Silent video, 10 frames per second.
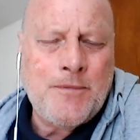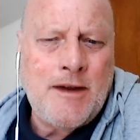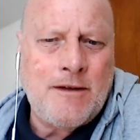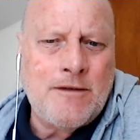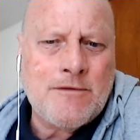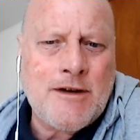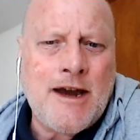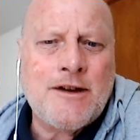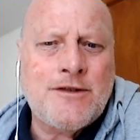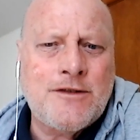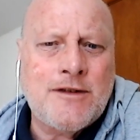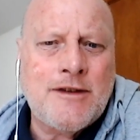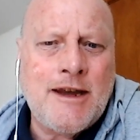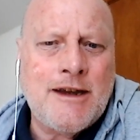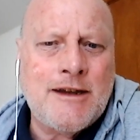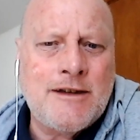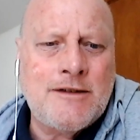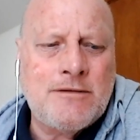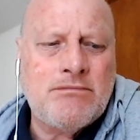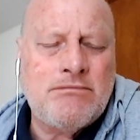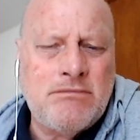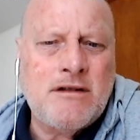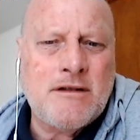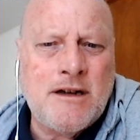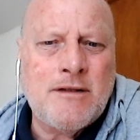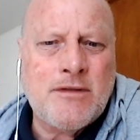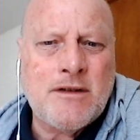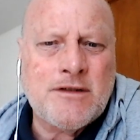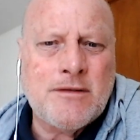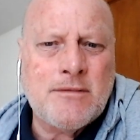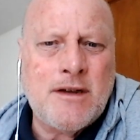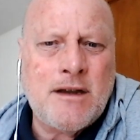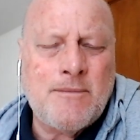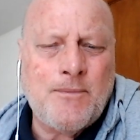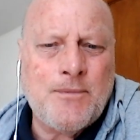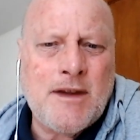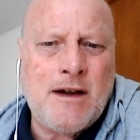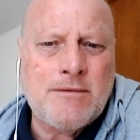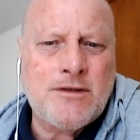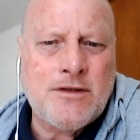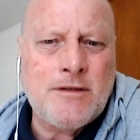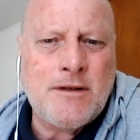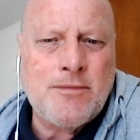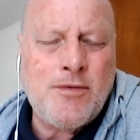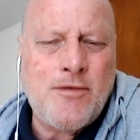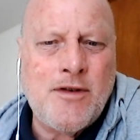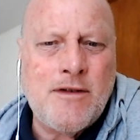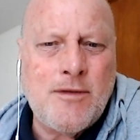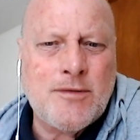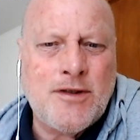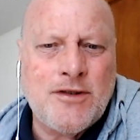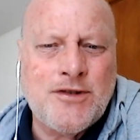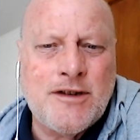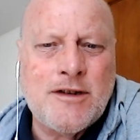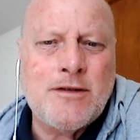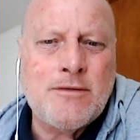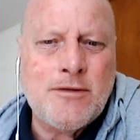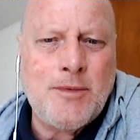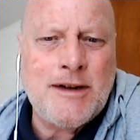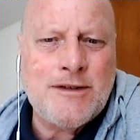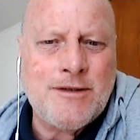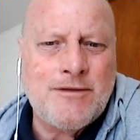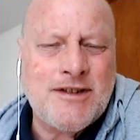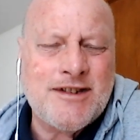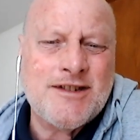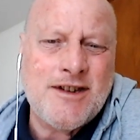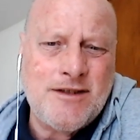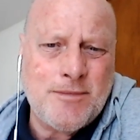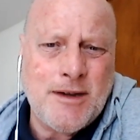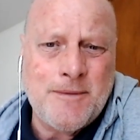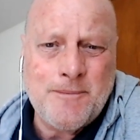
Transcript: Your reaction to that is, all right, I've got some cold soup. I prefer it if it was hotter. You call the waiter over and say, excuse me,